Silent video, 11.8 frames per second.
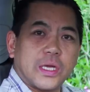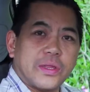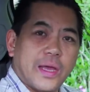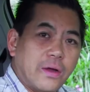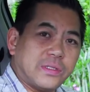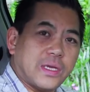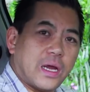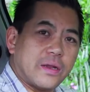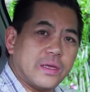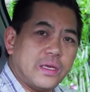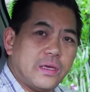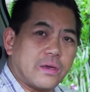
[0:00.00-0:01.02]
like the outside of
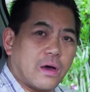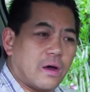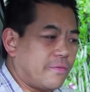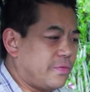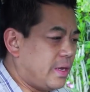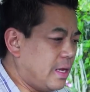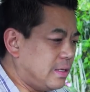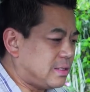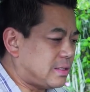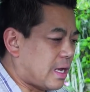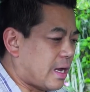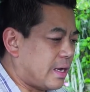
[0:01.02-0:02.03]
the e-Golf, the
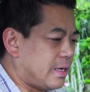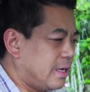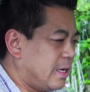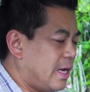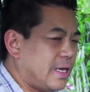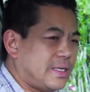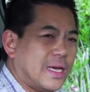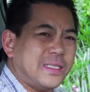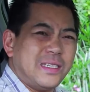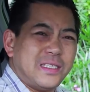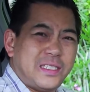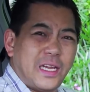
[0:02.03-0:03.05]
inside, it
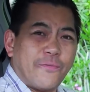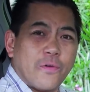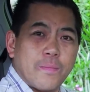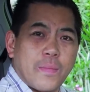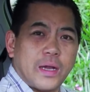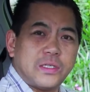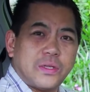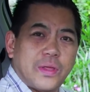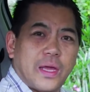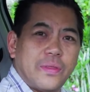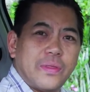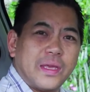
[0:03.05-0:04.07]
doesn't differ much
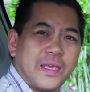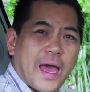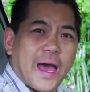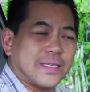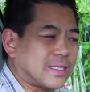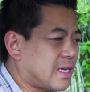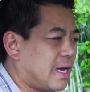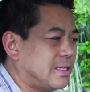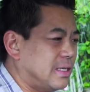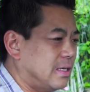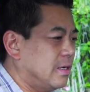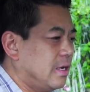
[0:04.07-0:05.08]
than the gas
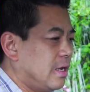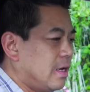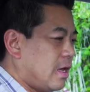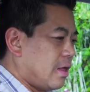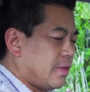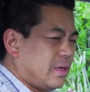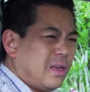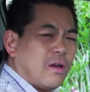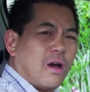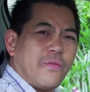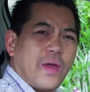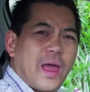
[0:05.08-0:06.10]
cousin. The
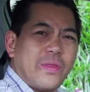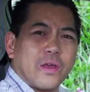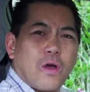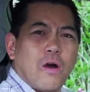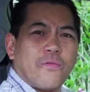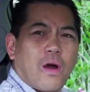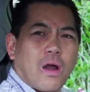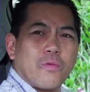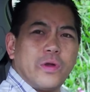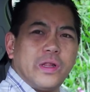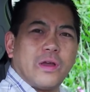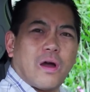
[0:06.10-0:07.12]
e-Golf and the Golf R
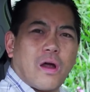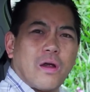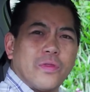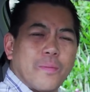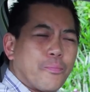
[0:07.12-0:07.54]
really are the